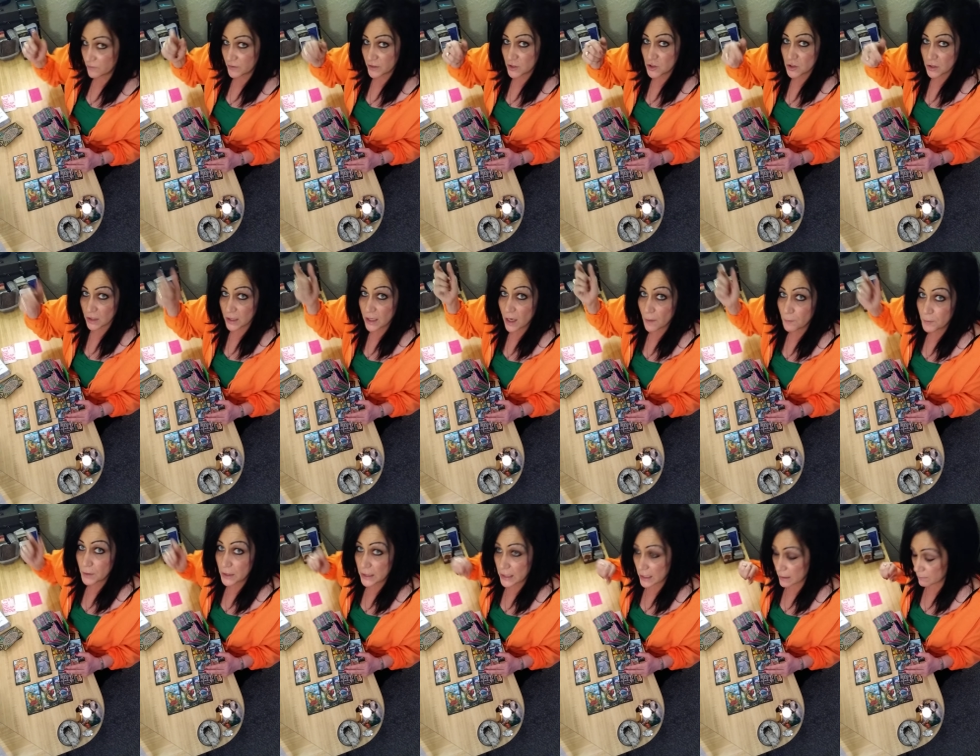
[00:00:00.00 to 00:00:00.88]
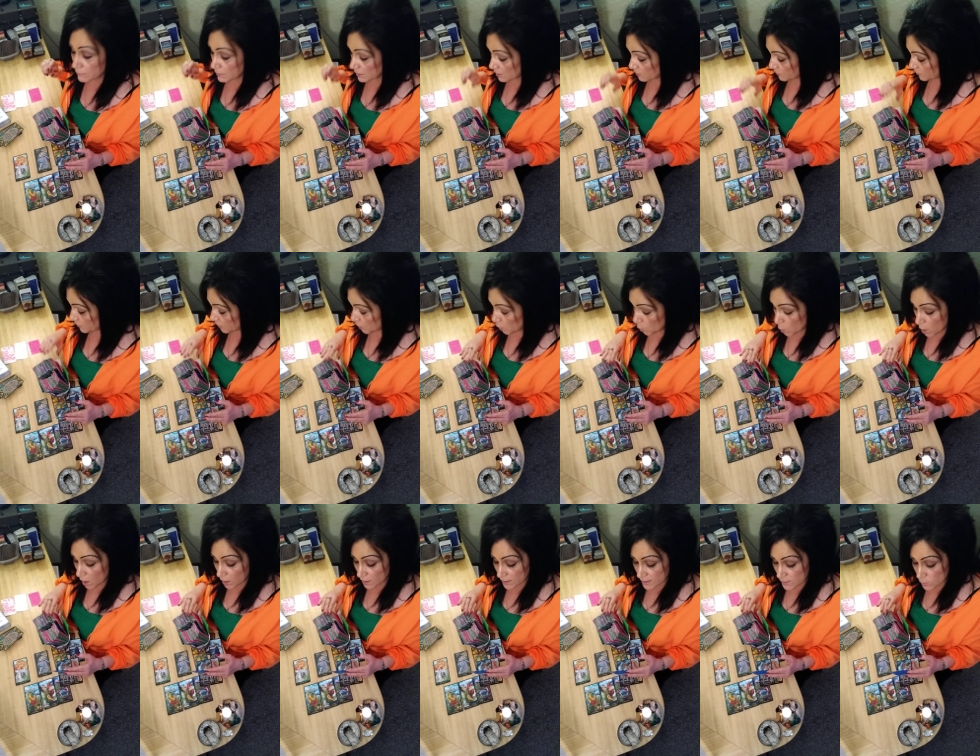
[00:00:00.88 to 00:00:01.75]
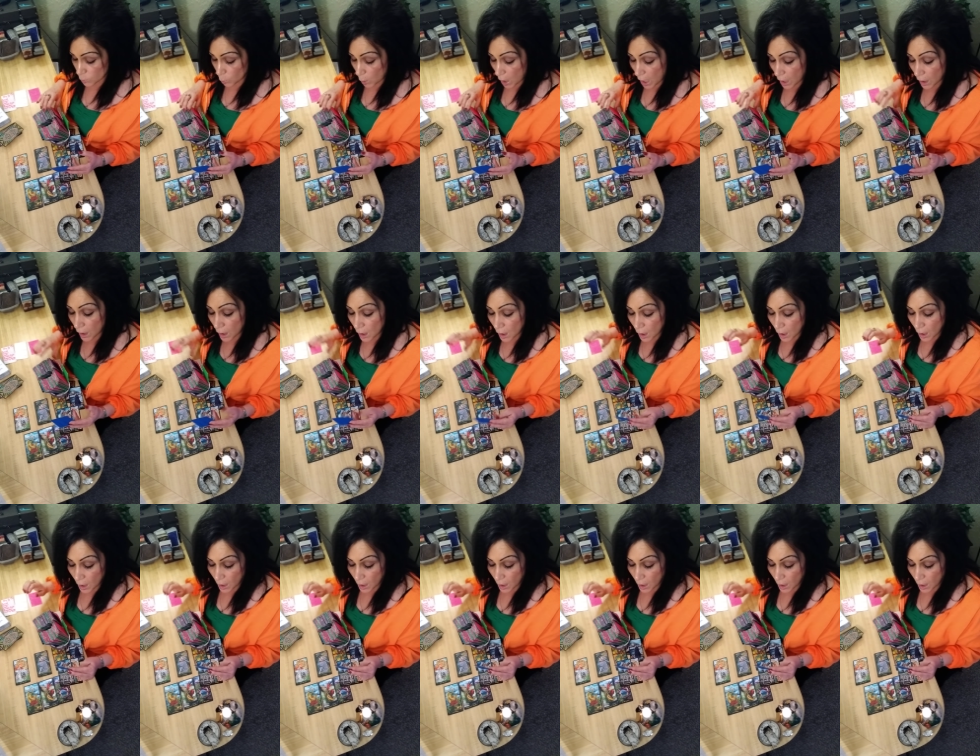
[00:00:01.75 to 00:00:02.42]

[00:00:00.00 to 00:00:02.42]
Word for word: Eventually, I'll put it down below for you all as well.